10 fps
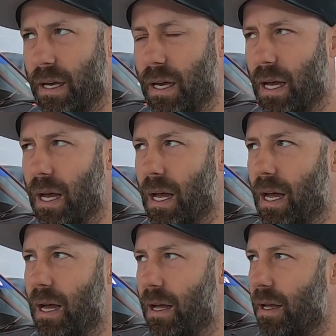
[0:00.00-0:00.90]

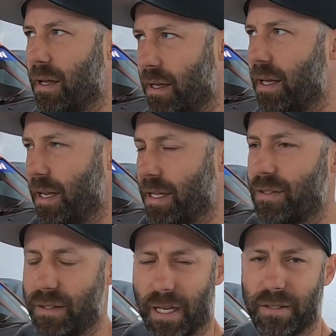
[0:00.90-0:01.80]
and
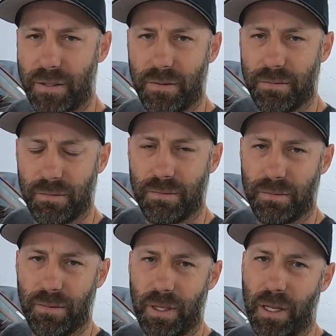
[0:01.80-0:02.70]
that's
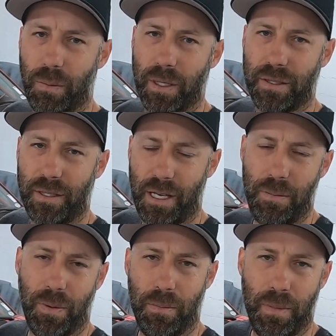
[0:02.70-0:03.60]
really what's
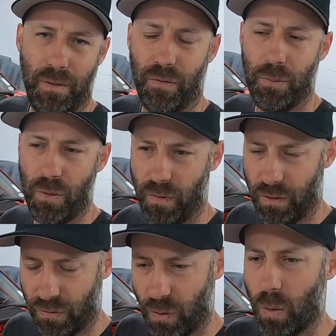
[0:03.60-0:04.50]
keeping me from
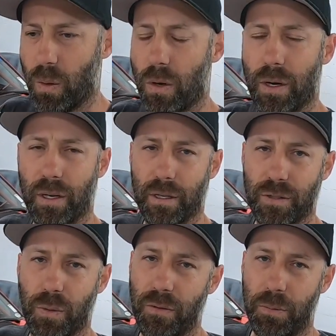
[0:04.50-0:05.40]
moving forward on it in a
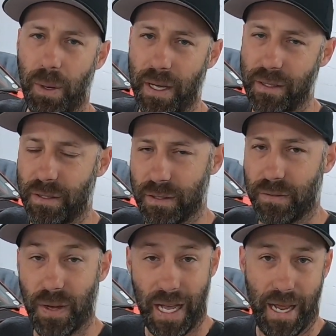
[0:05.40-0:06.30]
swift pace is
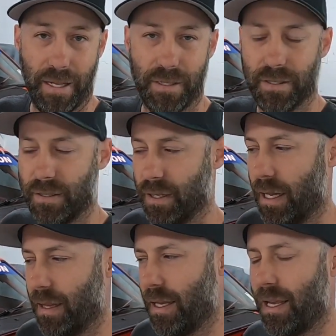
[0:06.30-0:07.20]
finances,
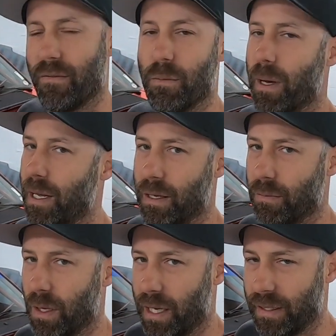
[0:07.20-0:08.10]
and I think everybody
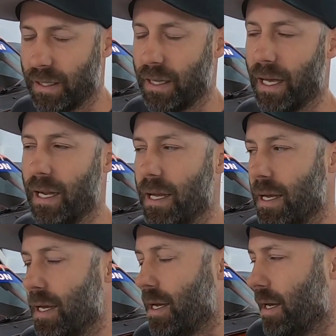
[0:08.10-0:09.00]
can relate to that.
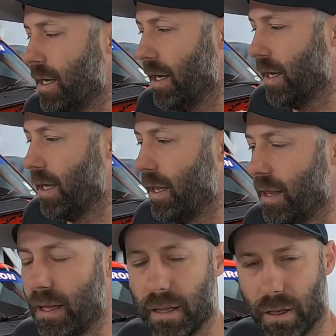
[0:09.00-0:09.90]

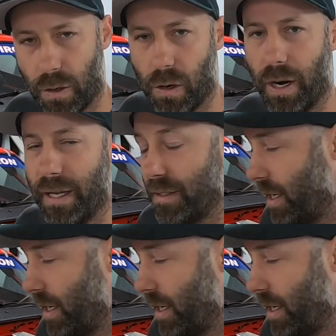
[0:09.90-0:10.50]
The car has